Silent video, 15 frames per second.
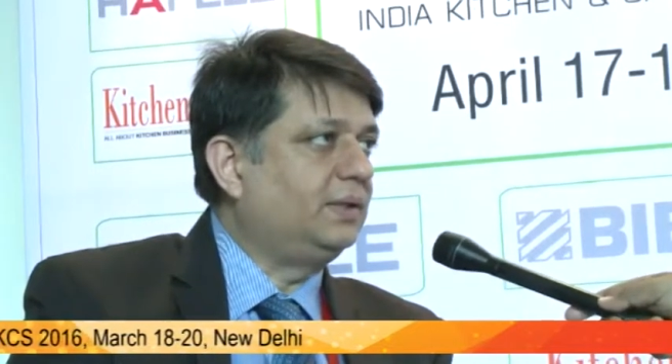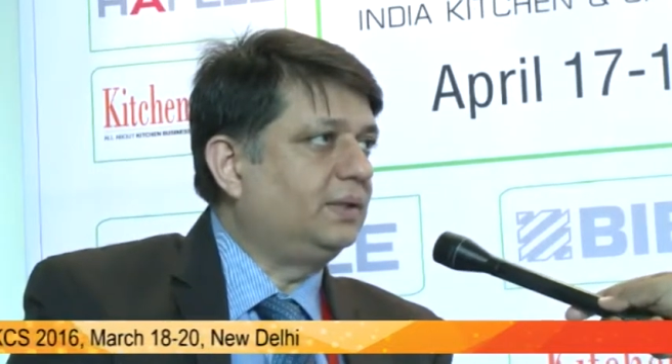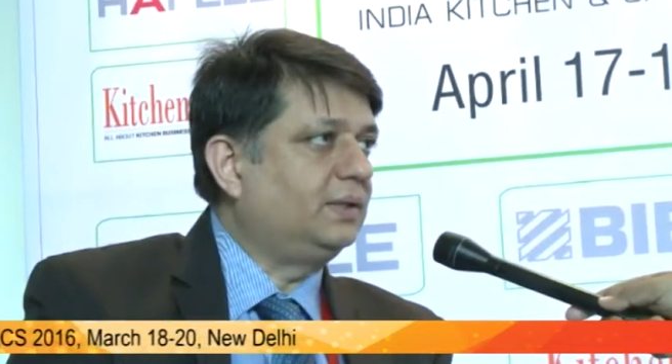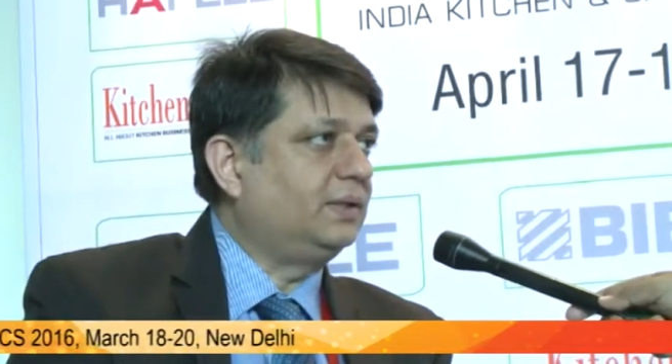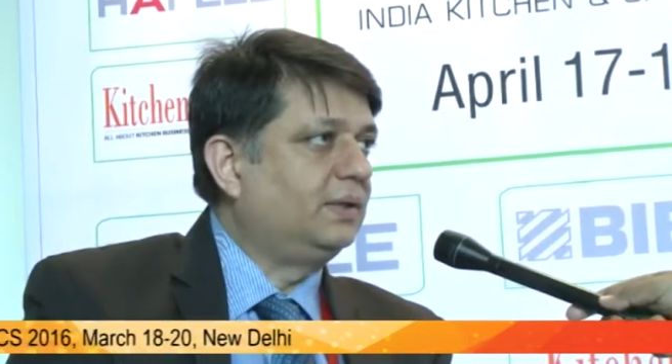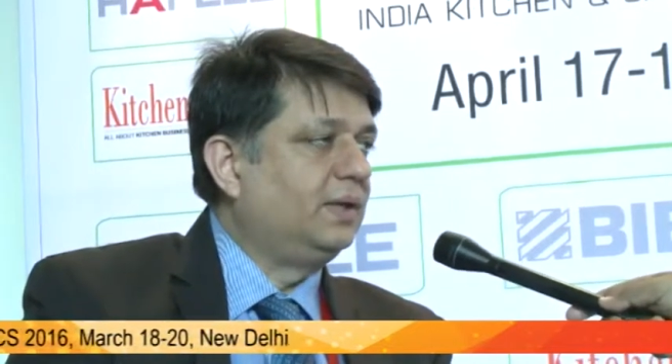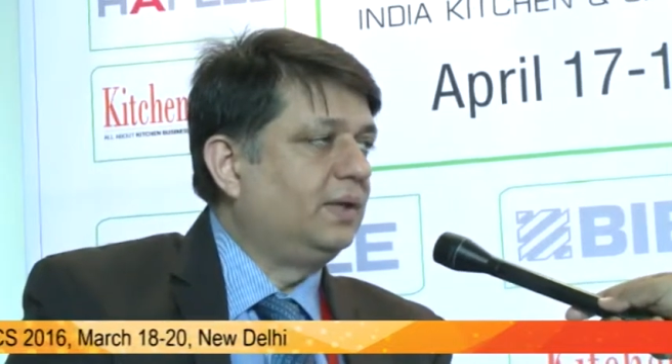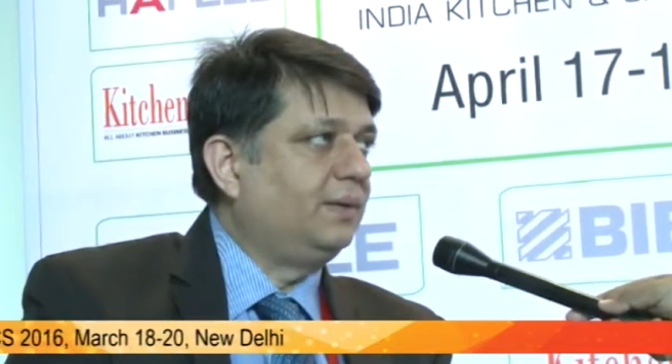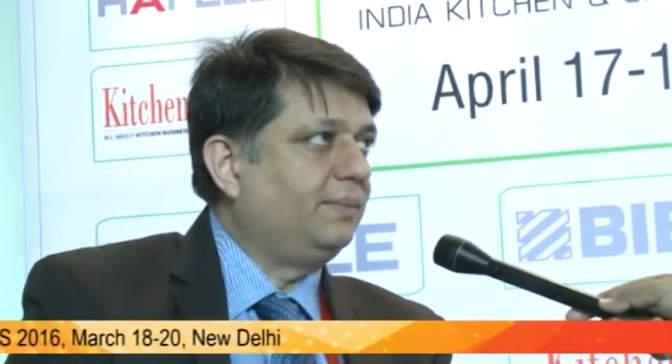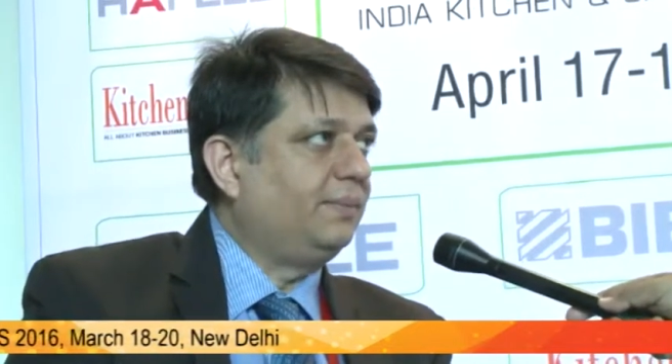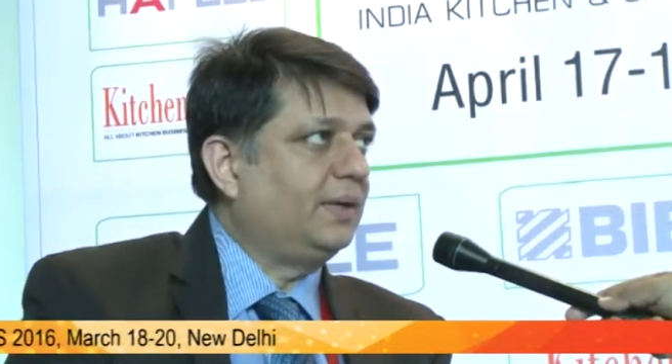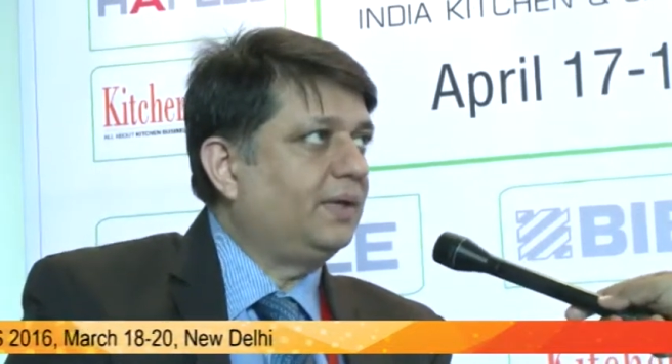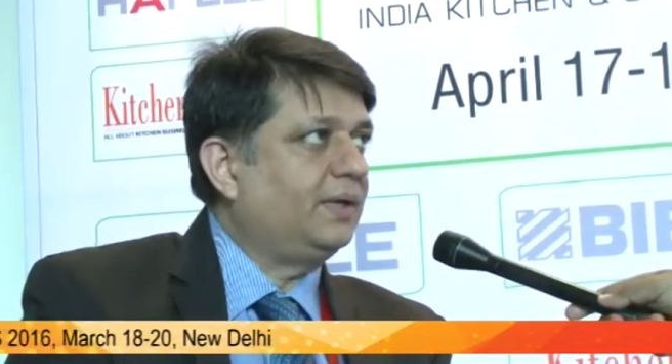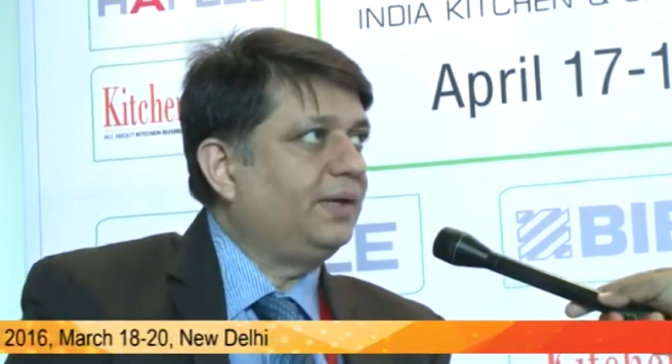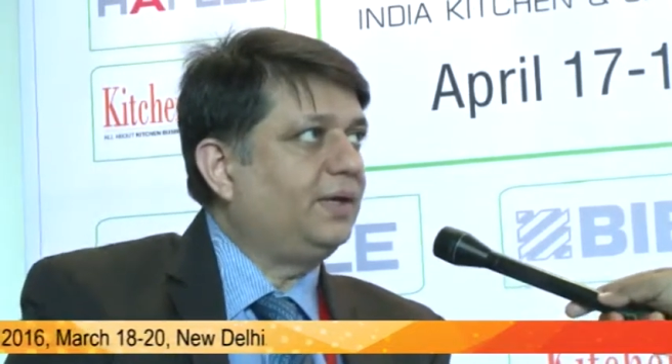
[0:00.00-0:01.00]
a
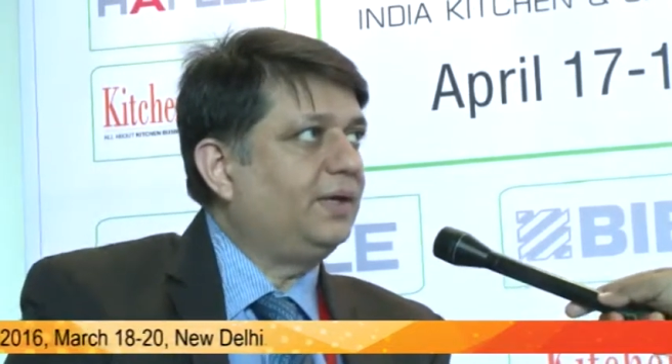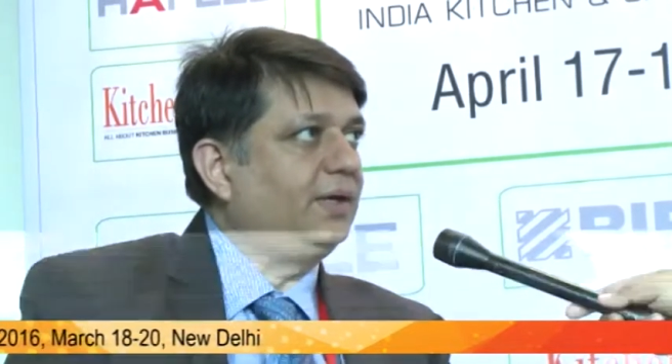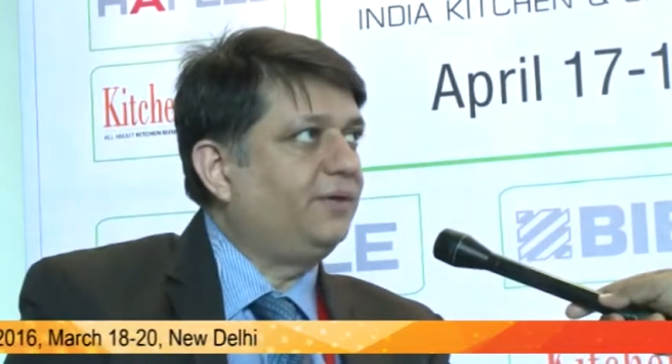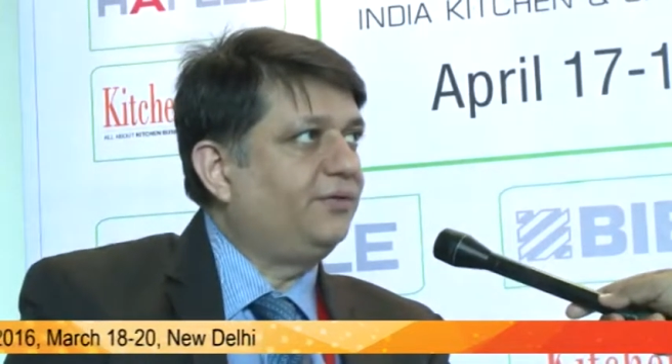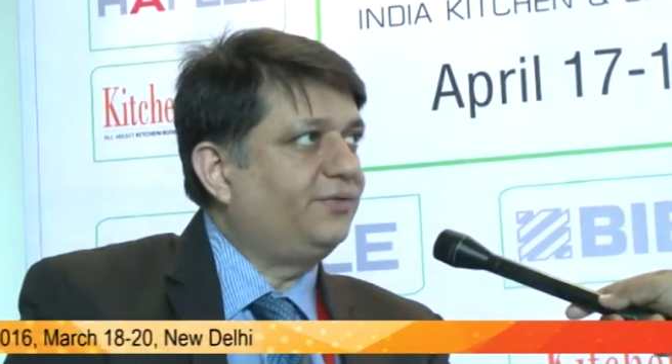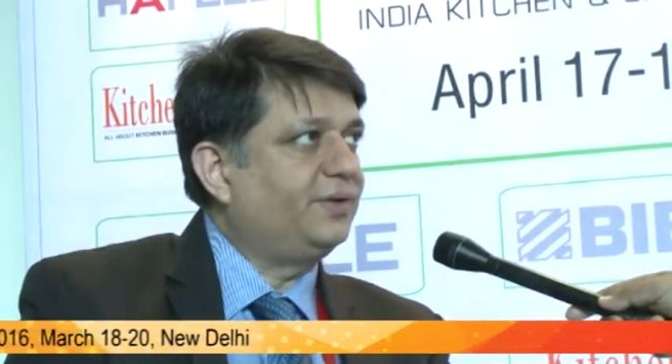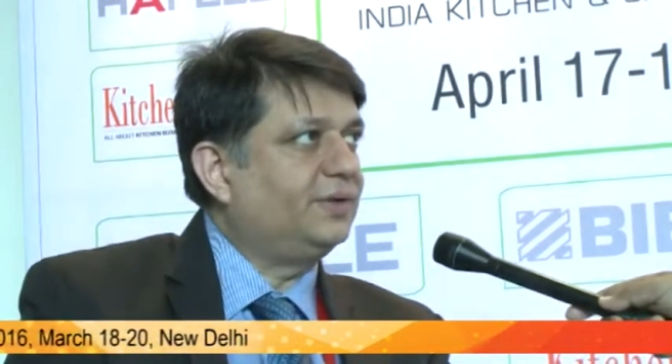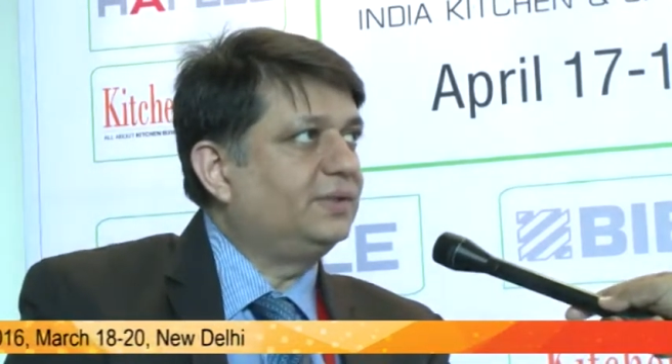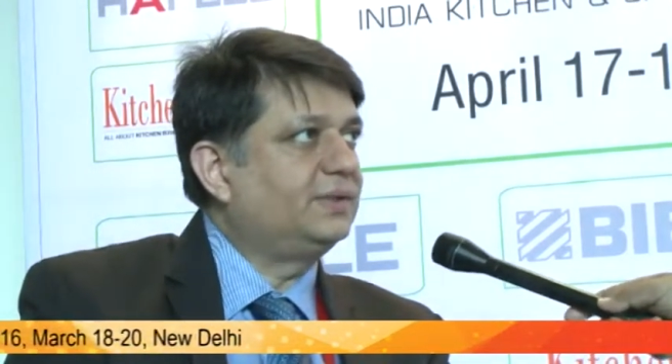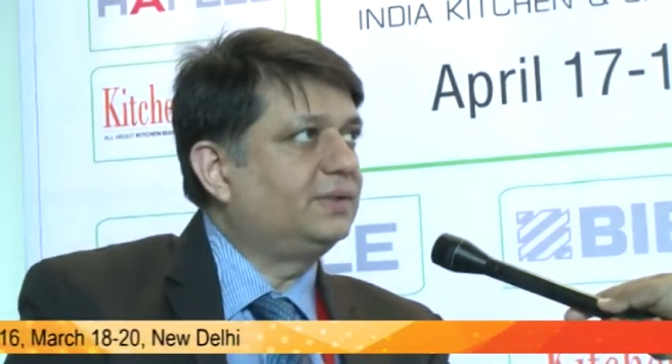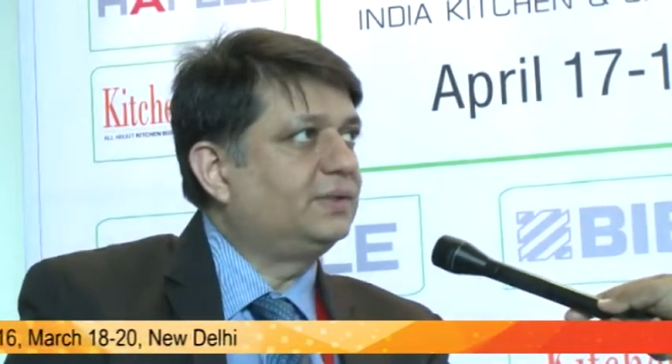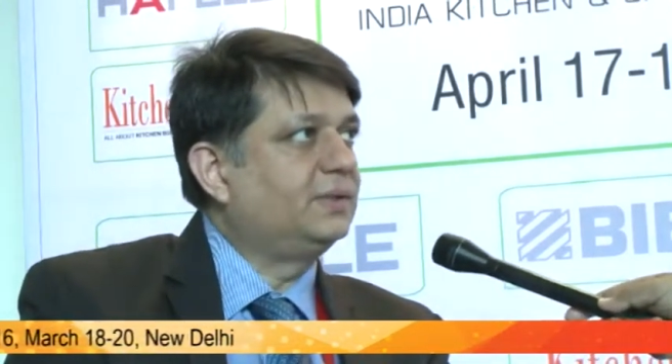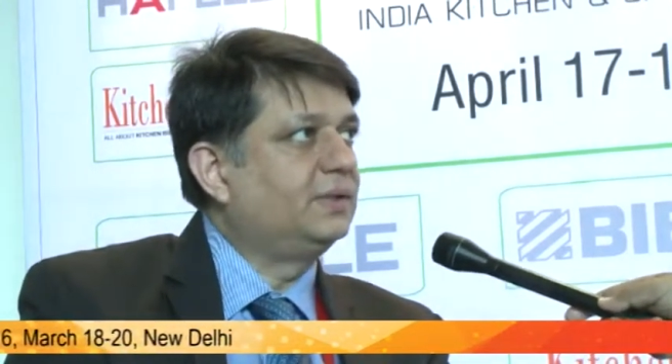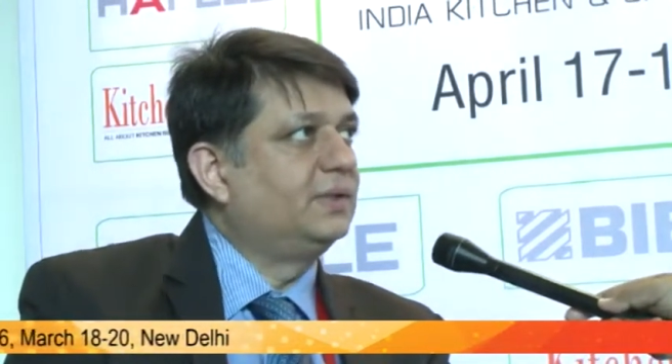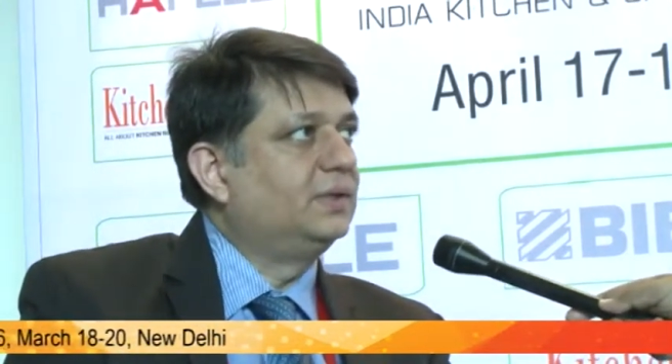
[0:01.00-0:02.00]
real difference.